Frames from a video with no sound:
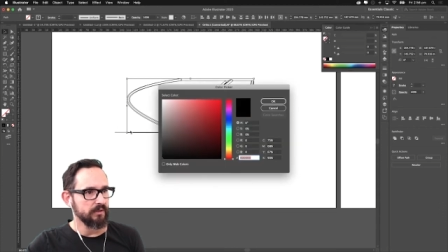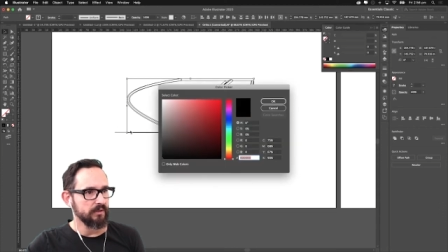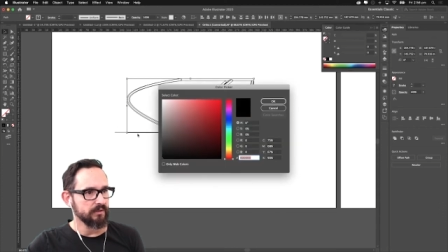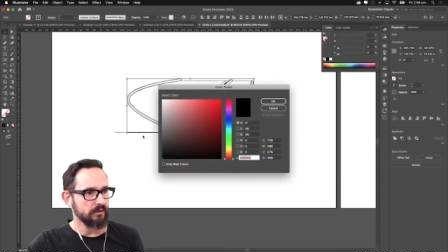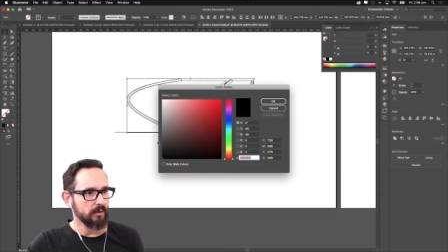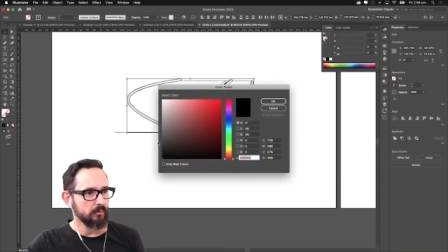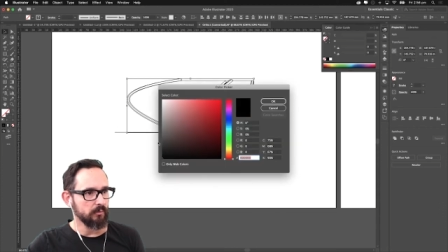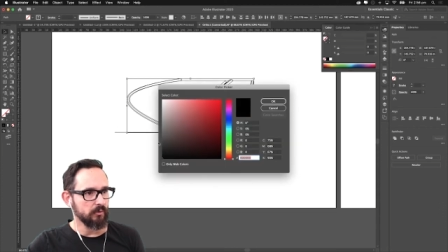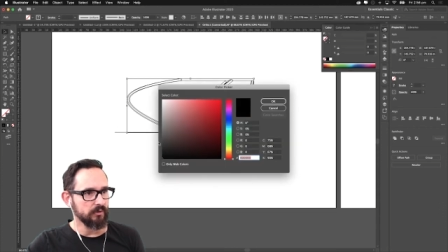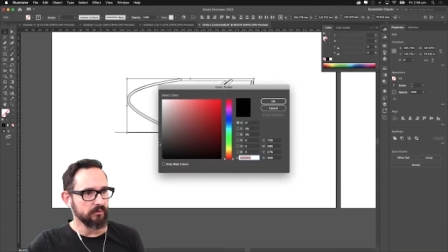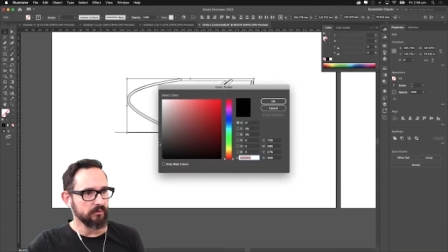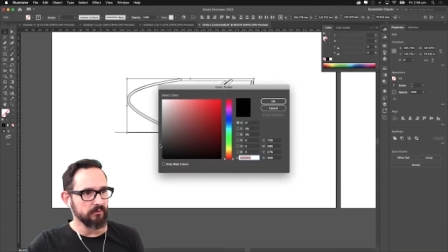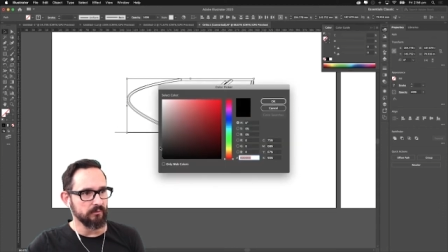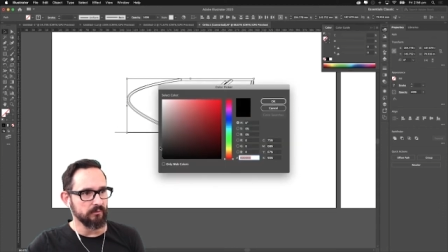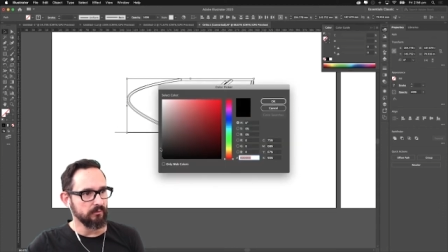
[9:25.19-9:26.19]
So I'm going
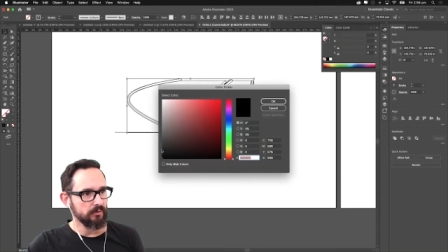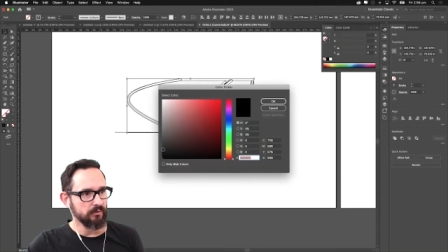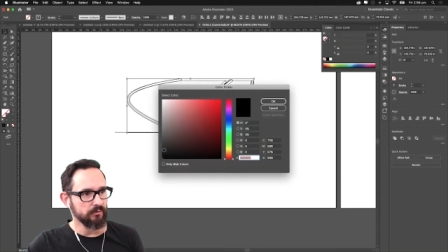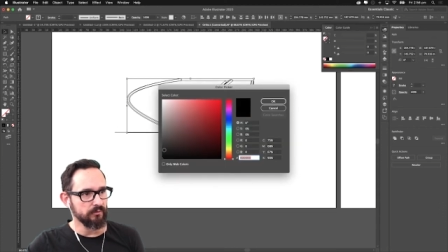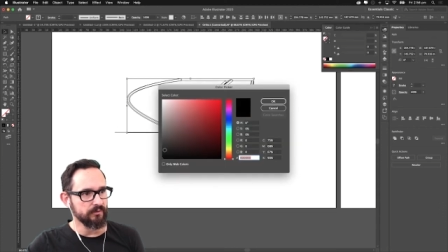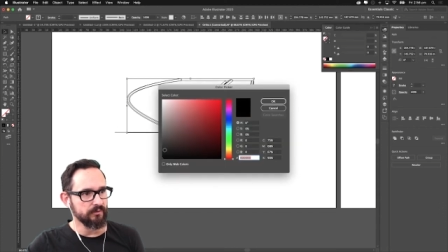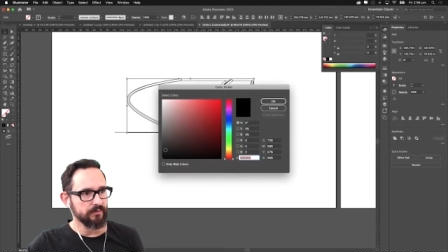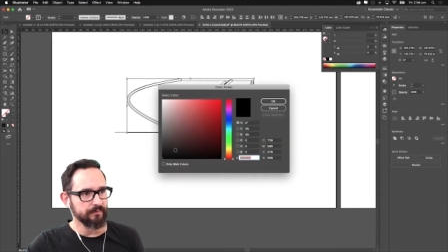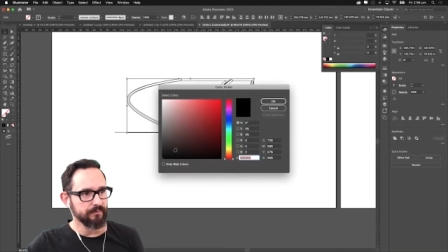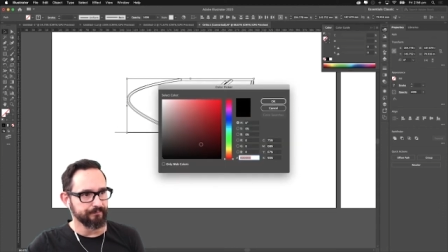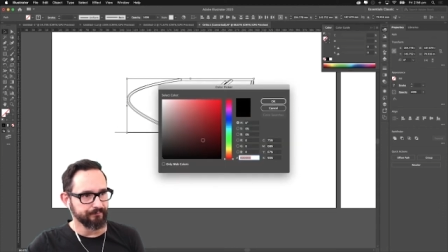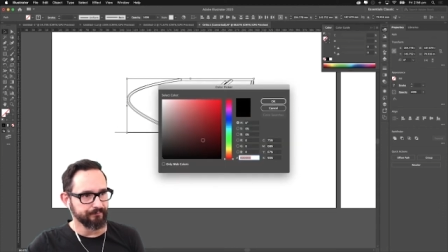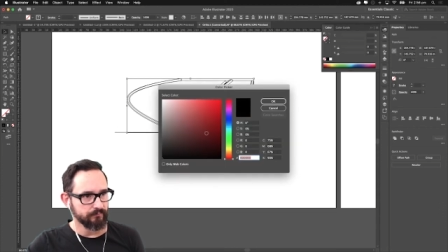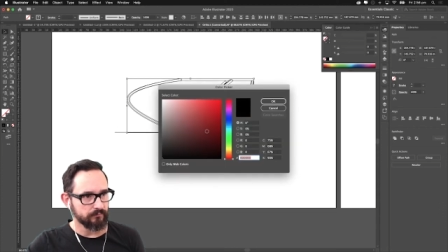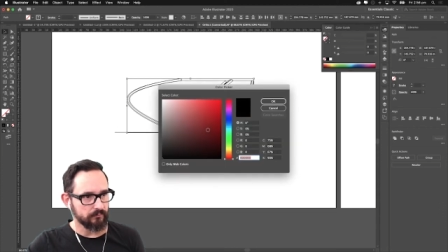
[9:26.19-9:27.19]
to use
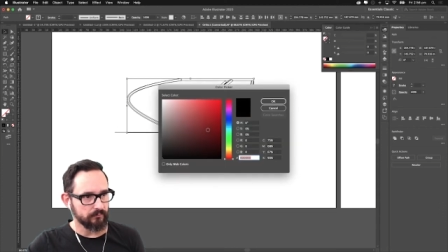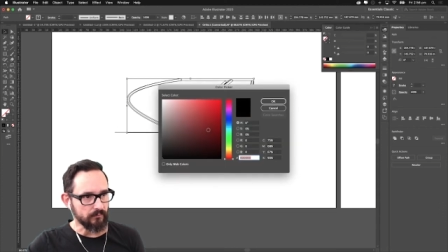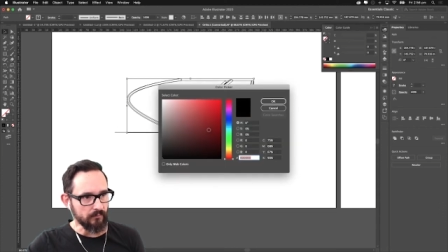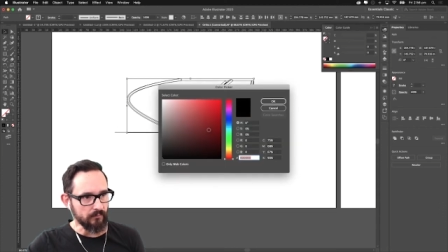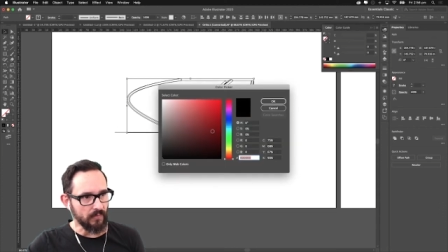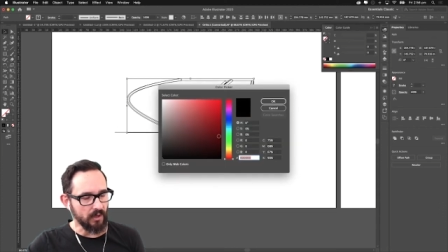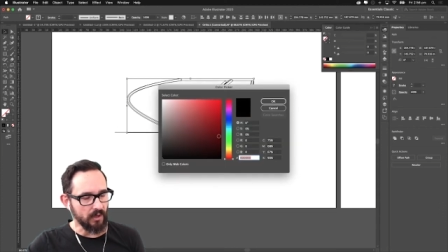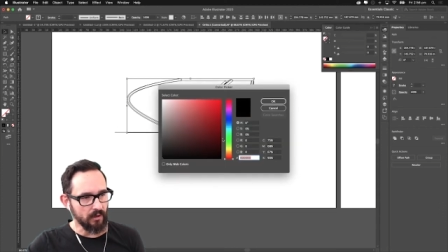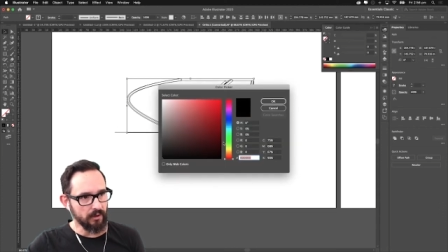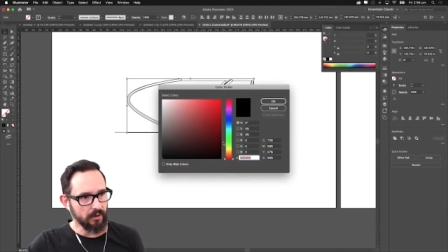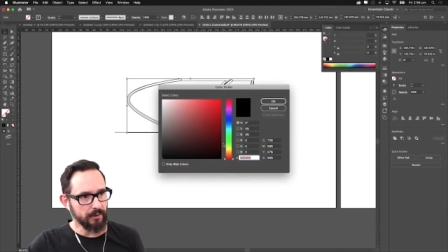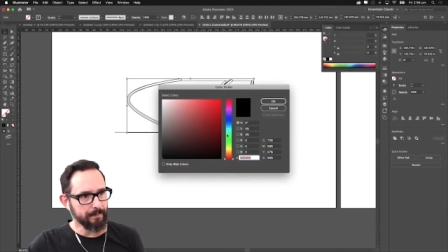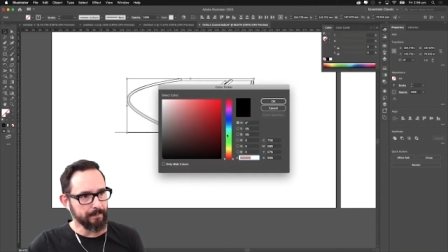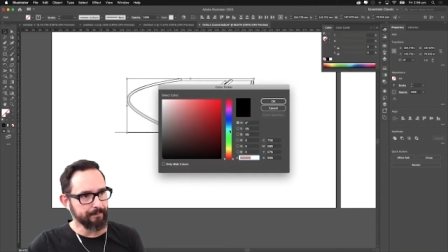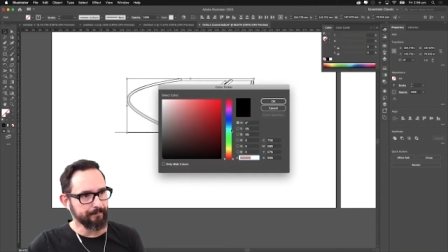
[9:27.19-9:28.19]

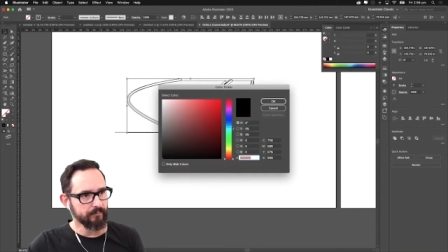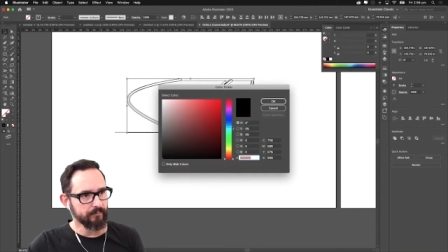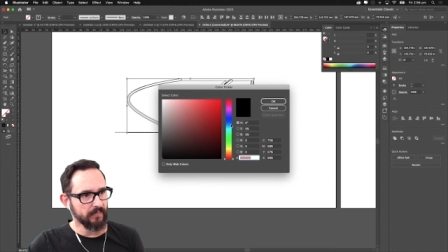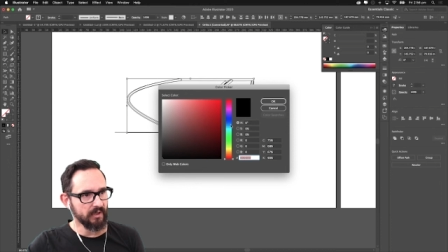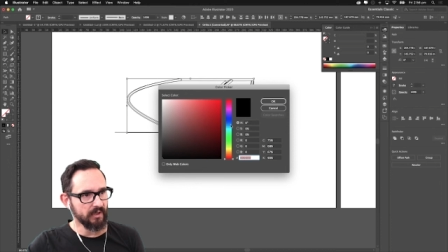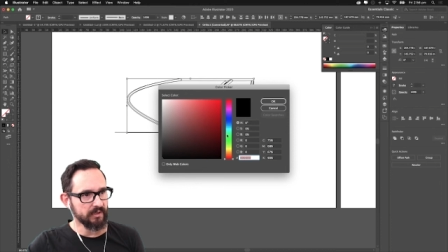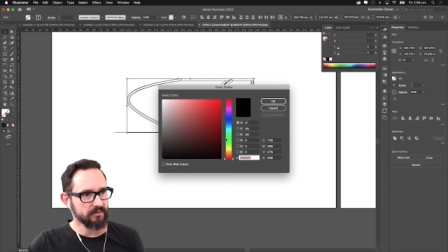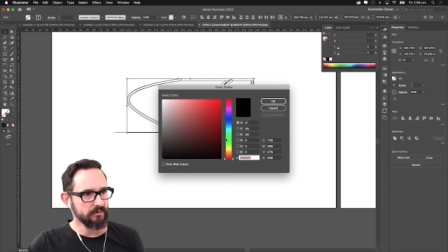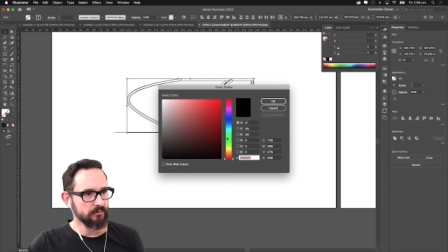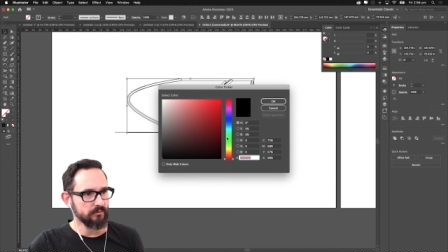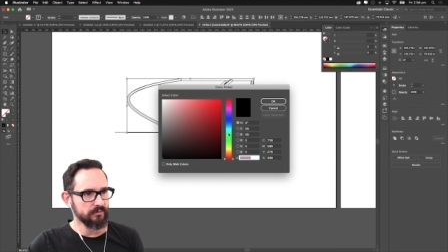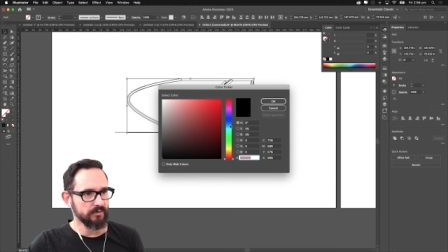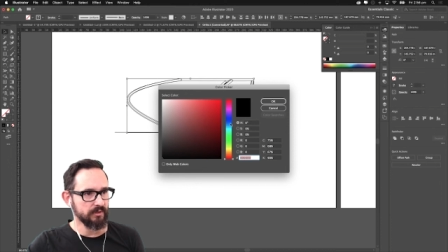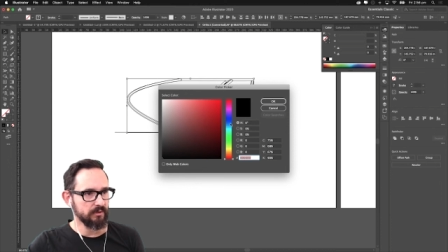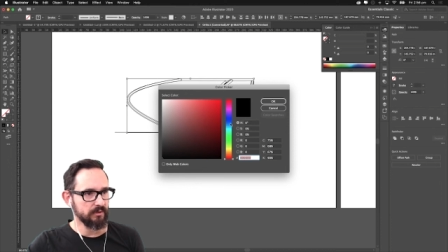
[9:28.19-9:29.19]
let's
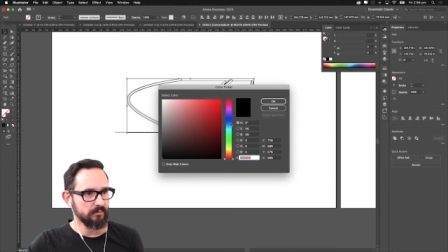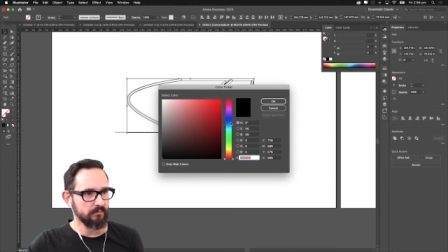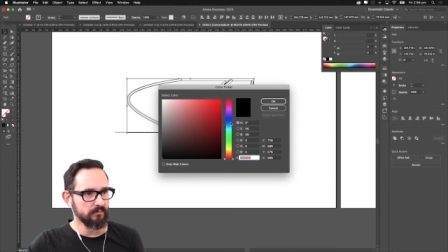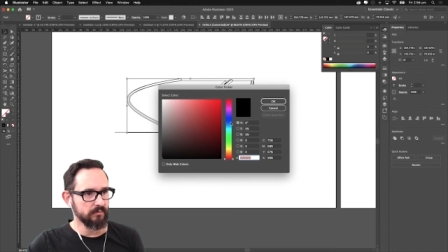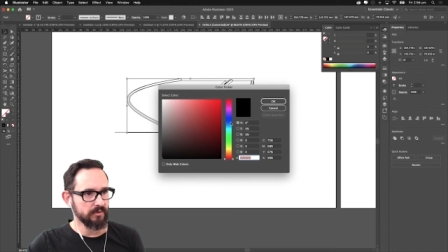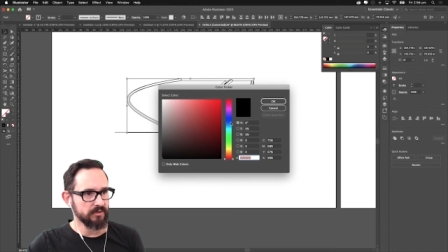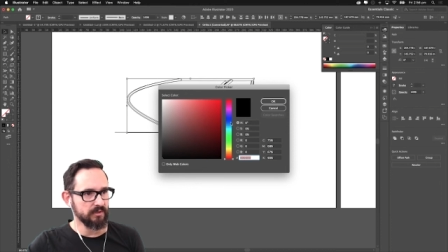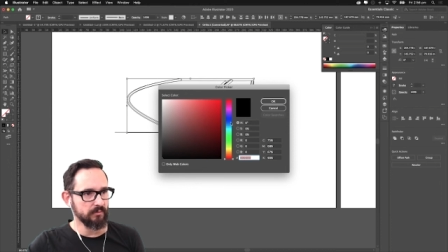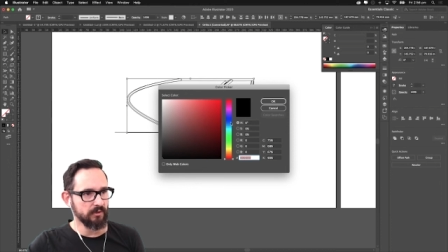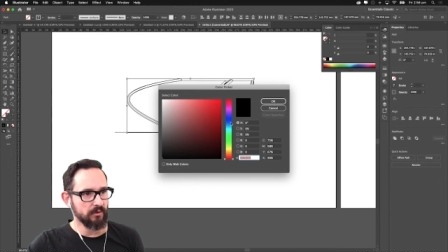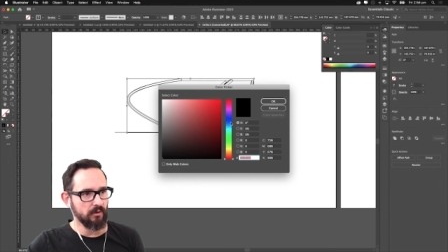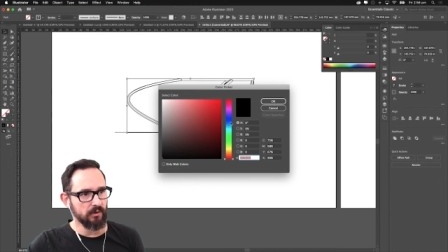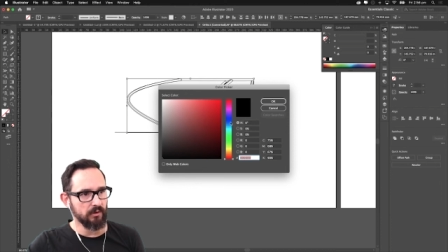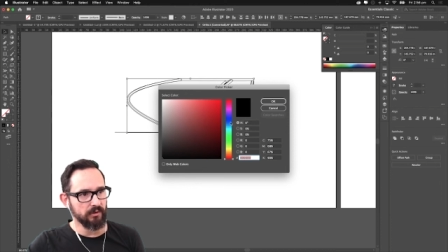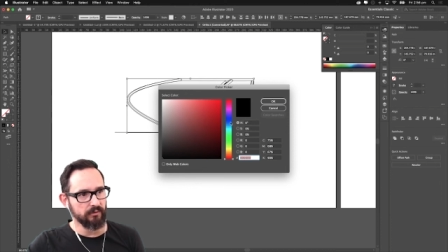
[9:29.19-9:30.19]
use a
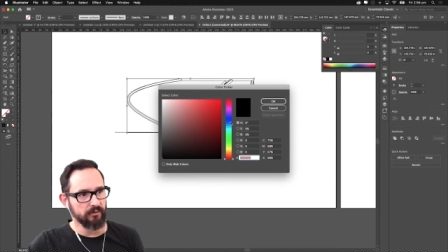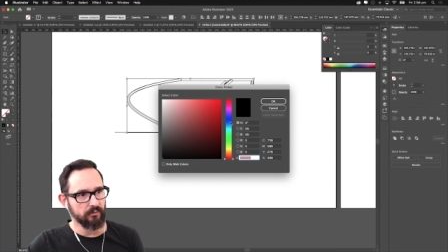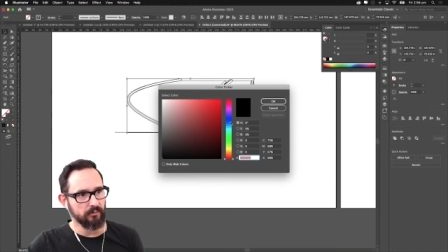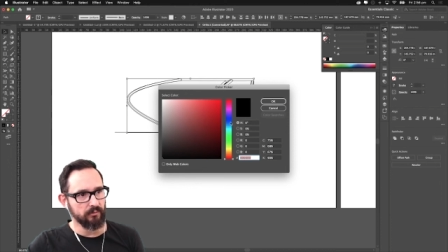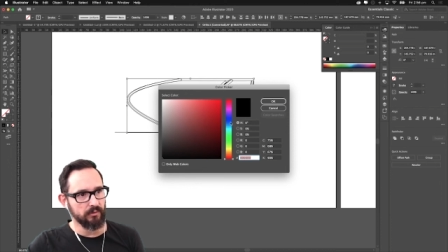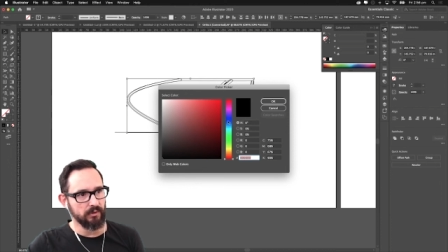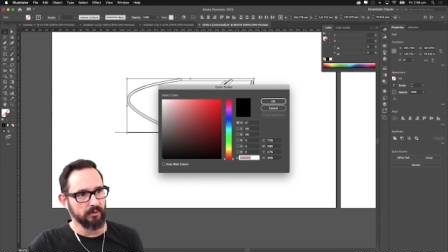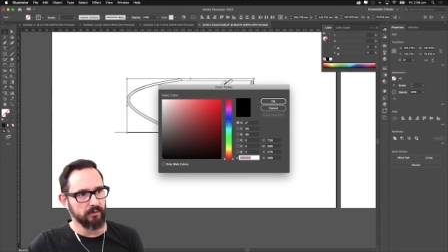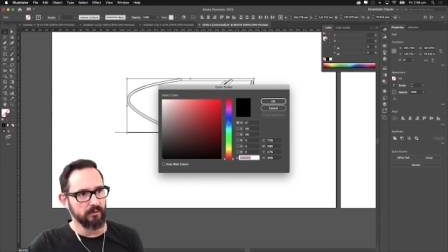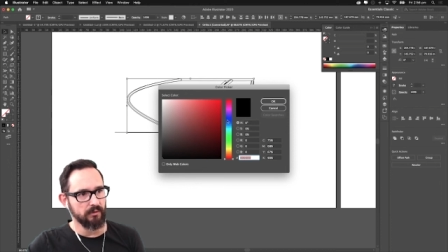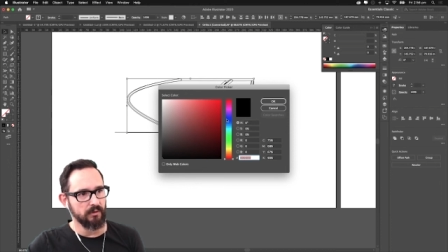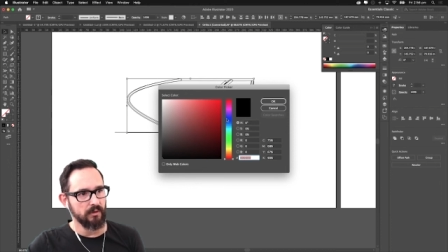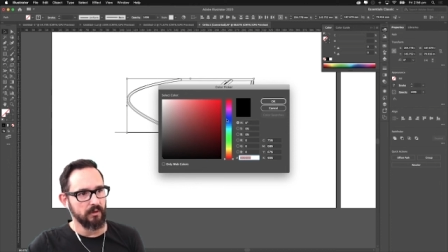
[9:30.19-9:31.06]
similar color to